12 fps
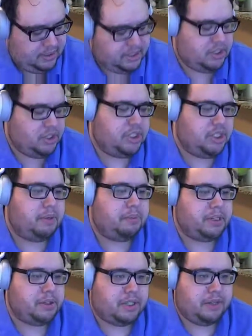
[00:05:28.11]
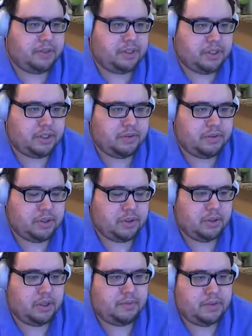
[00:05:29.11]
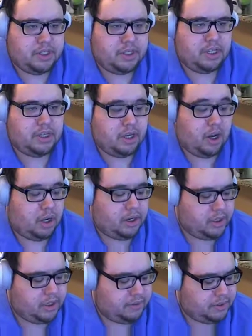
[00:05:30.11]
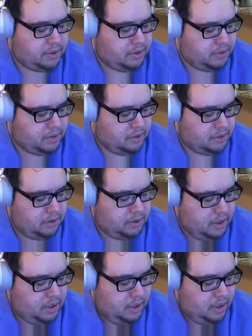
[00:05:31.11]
This is the geometric definition of a circle, obviously not the conic definition of a circle,